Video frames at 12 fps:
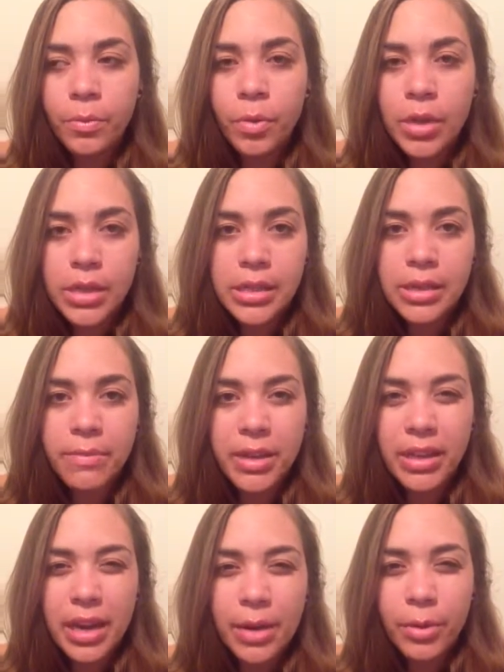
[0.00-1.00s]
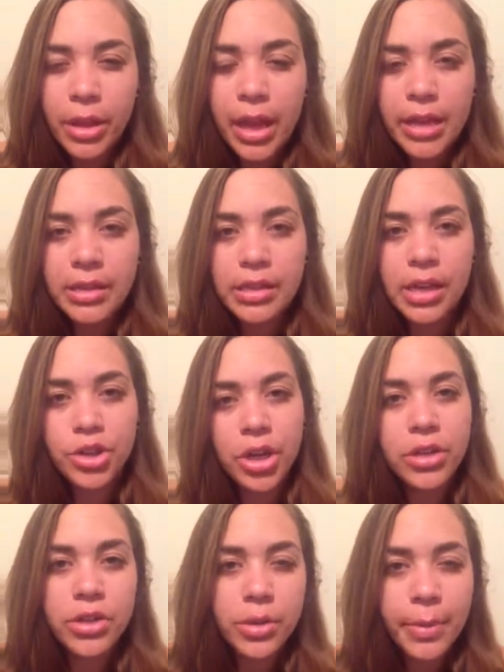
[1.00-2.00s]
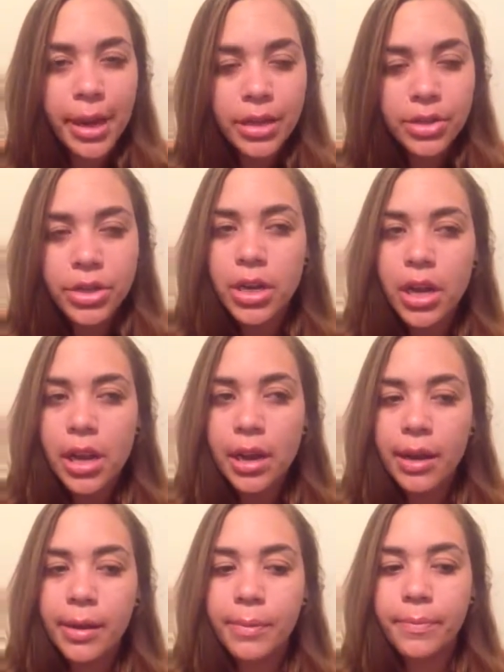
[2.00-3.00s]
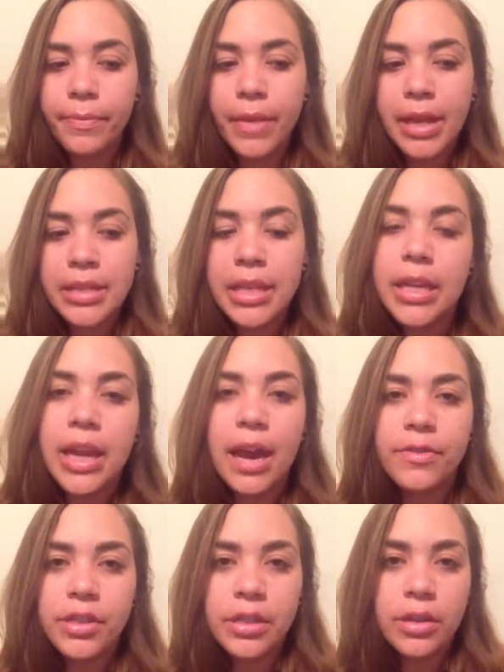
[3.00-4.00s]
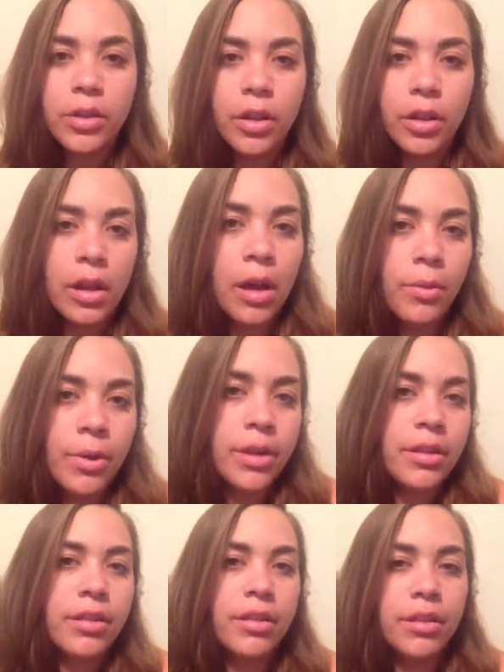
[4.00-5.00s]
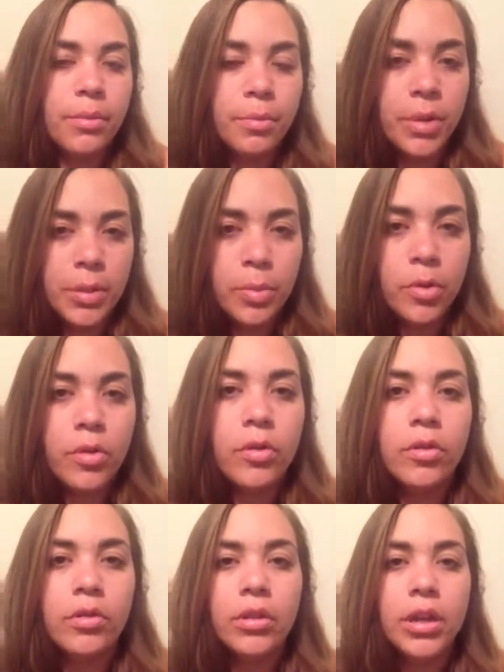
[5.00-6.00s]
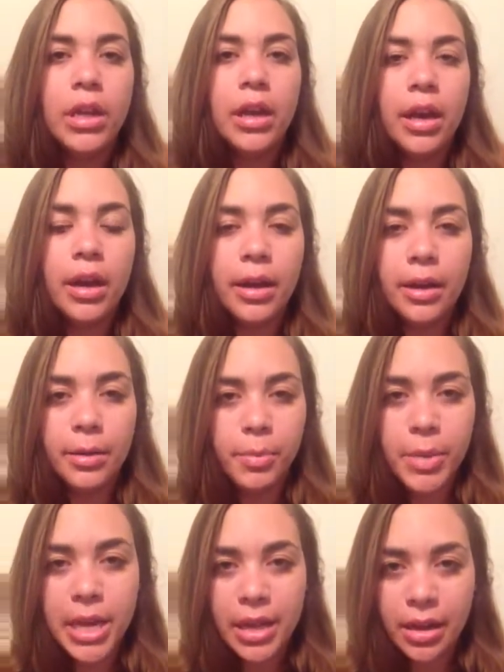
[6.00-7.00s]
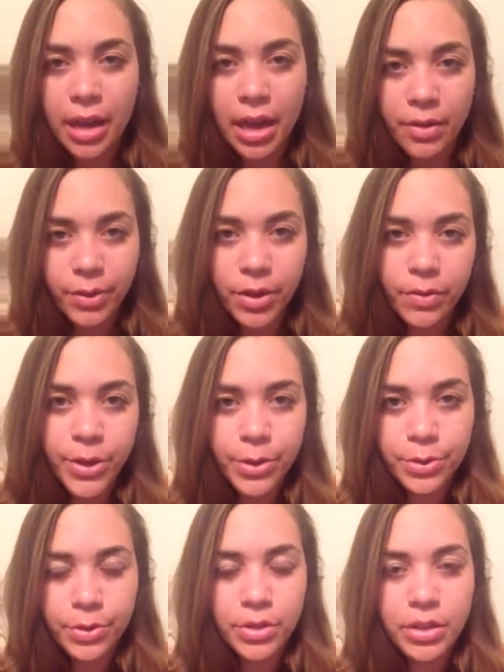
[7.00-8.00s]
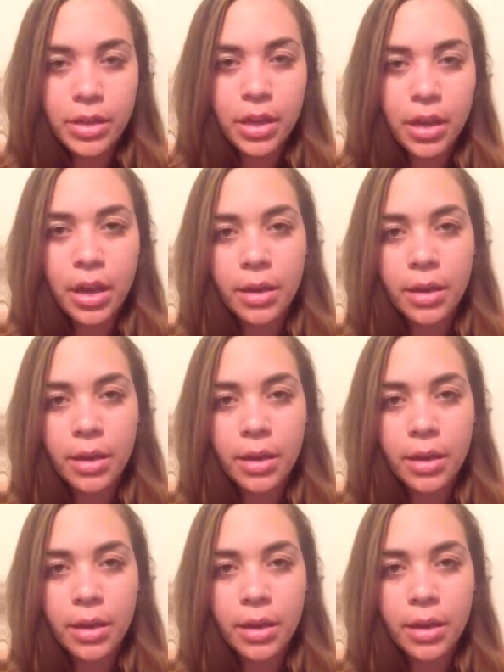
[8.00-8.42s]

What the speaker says: wasn't something that I really had to touch on too much. I did have to deal a lot with people being kind of confused